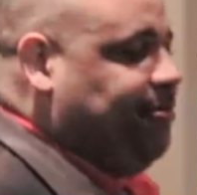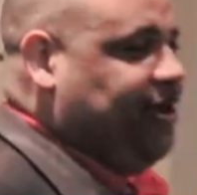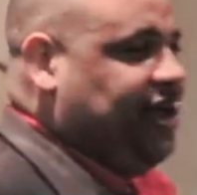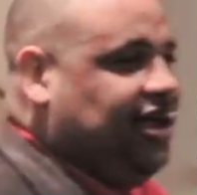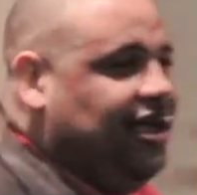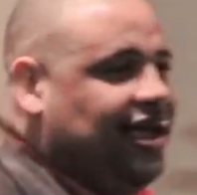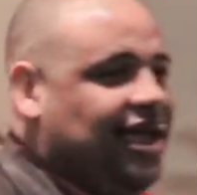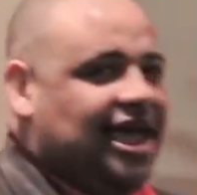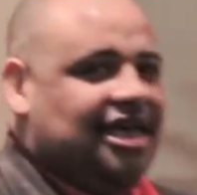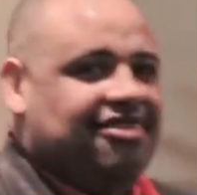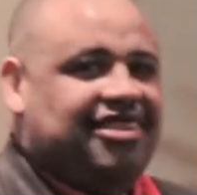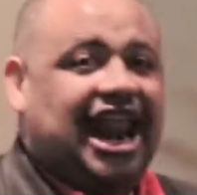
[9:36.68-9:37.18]
me
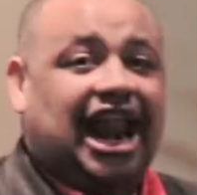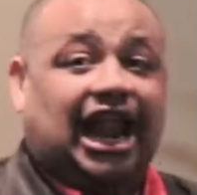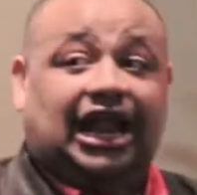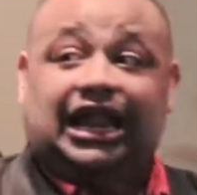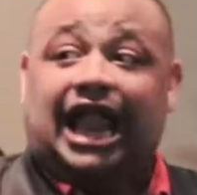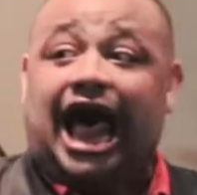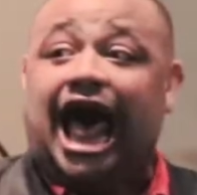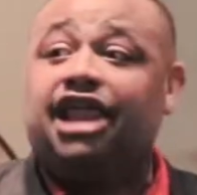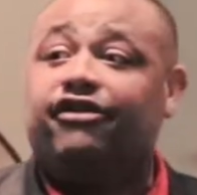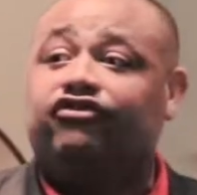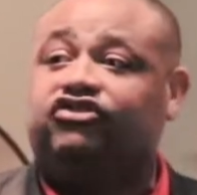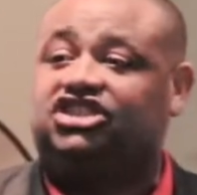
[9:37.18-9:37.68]
that a
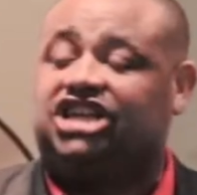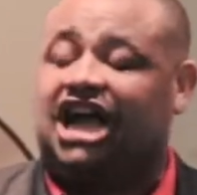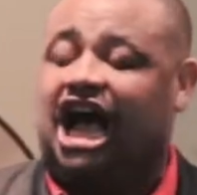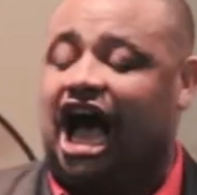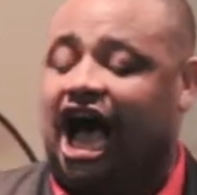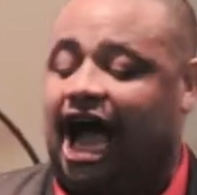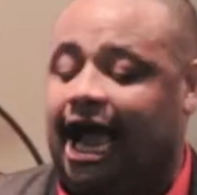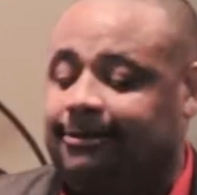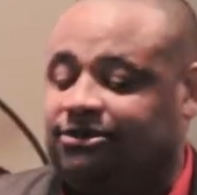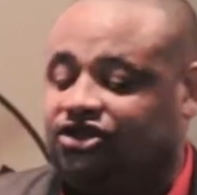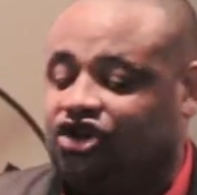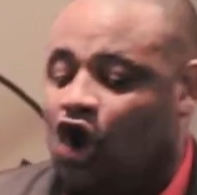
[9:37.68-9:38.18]
lot of
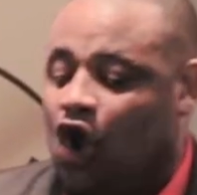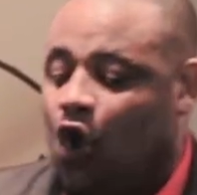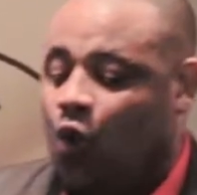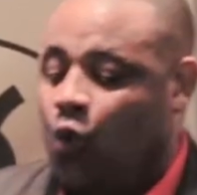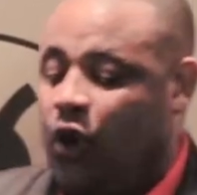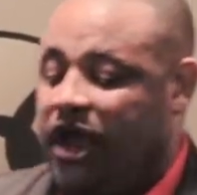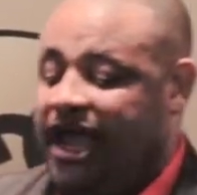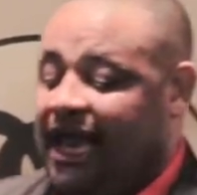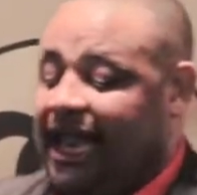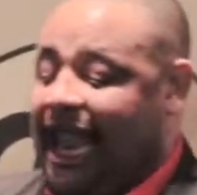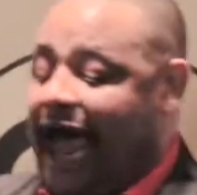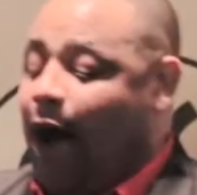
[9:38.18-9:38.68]
times
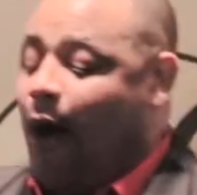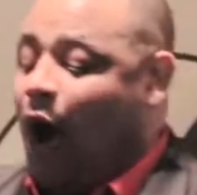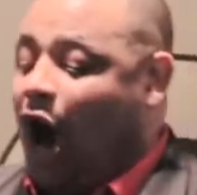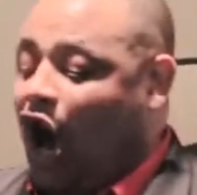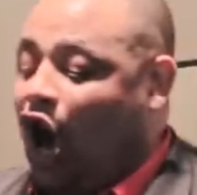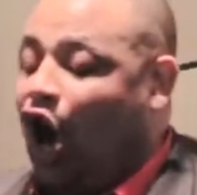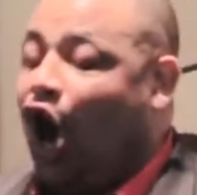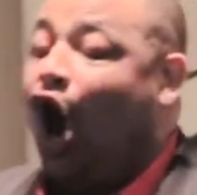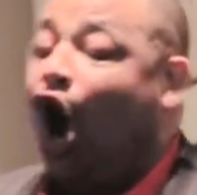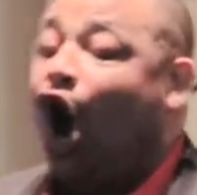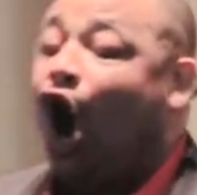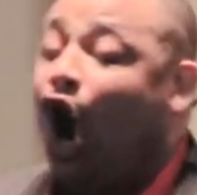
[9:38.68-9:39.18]
we allow
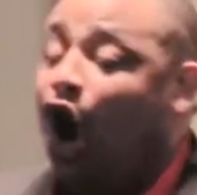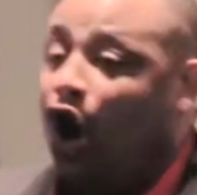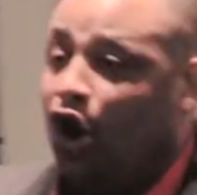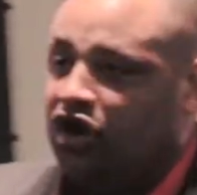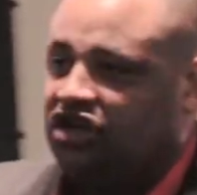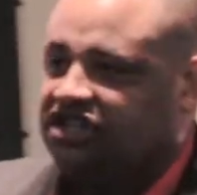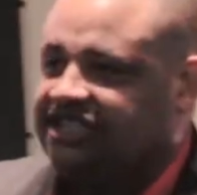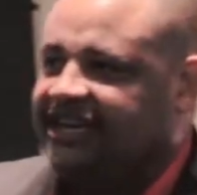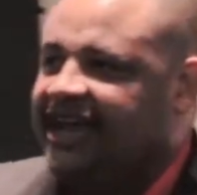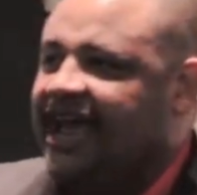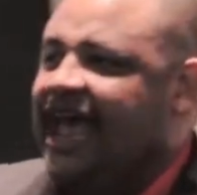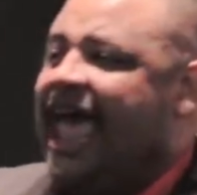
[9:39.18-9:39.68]
our
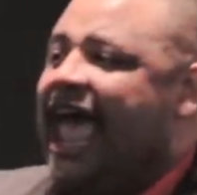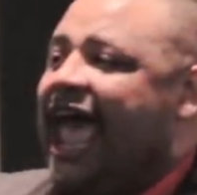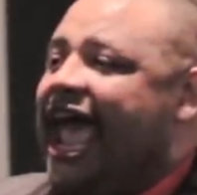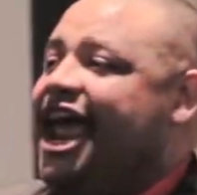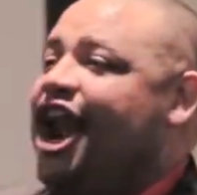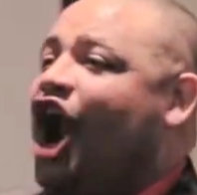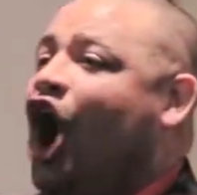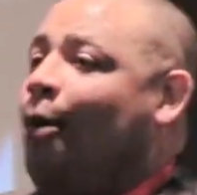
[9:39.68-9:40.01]
hurt and